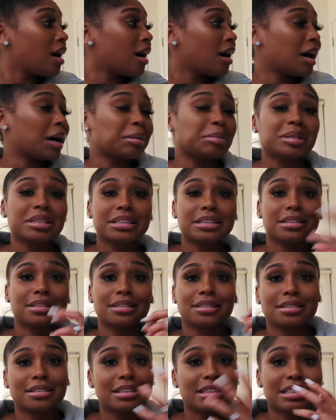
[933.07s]

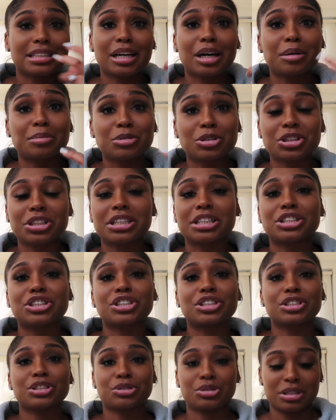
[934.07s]
His gums are
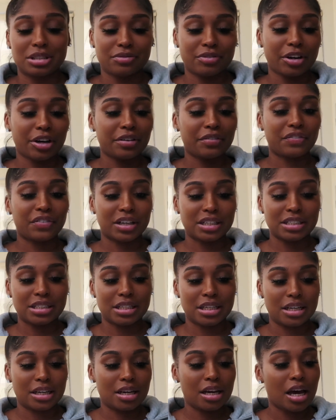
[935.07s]
itching, so he's very
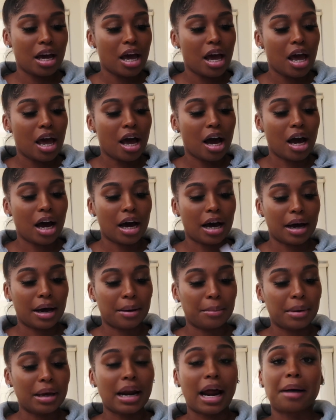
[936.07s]
fussy.
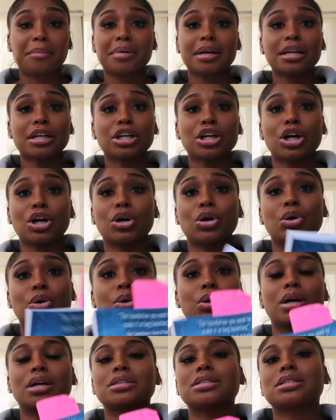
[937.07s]
And I'm going to
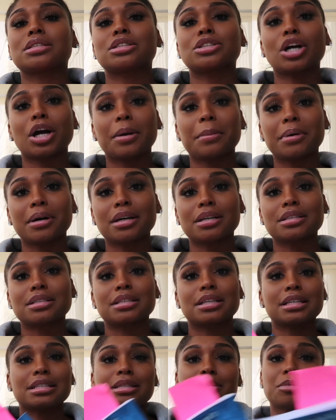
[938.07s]
go to
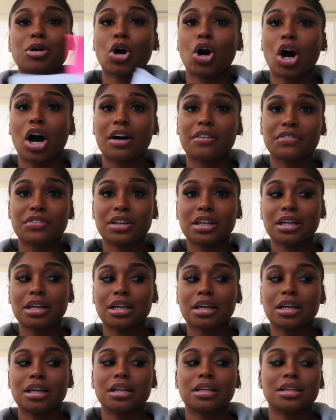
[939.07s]
Starbucks, get some
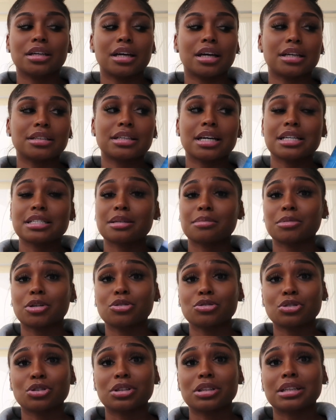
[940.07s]
coffee, and take some
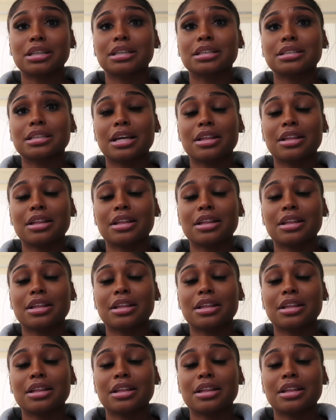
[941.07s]
notes on this.